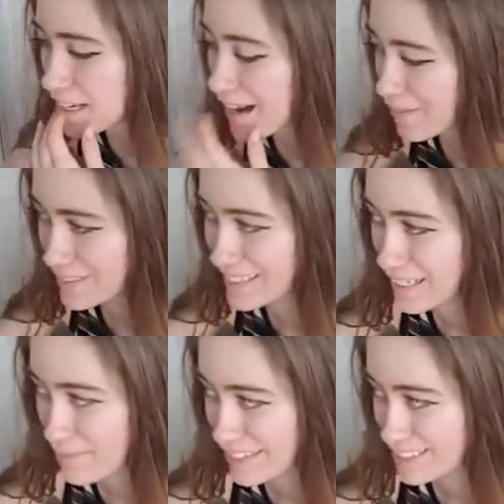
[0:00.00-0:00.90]
I don't think
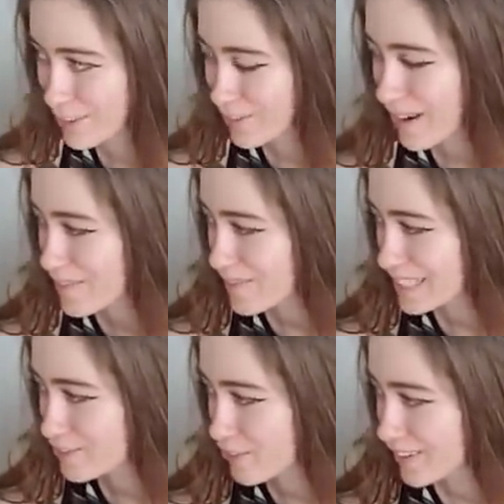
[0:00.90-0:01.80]
I'm being a spoiled brat, but it
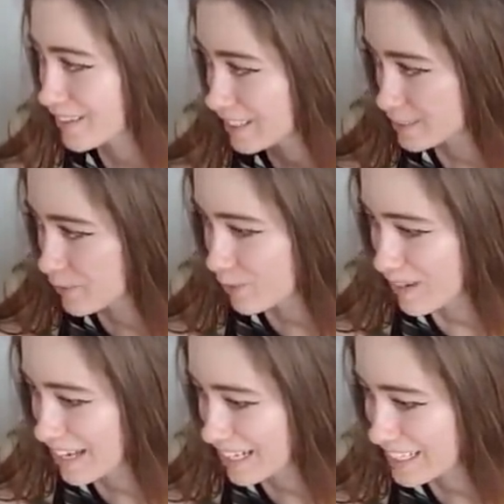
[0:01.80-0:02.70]
makes me feel a little spoiled
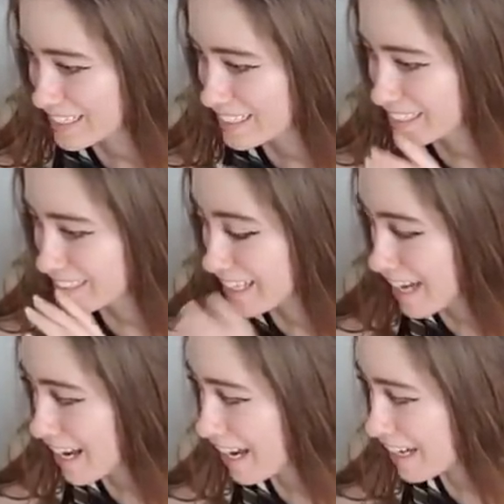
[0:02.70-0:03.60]
bratty.
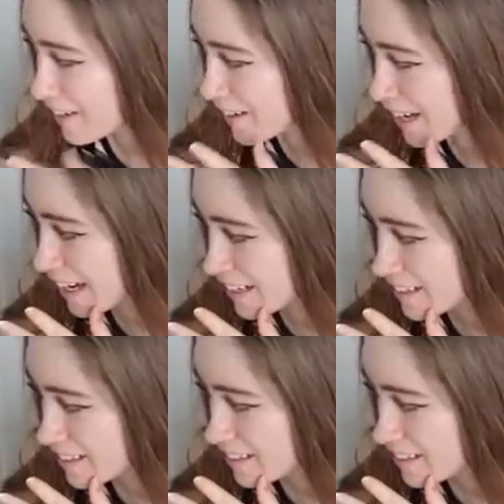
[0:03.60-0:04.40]
Not I. Okay.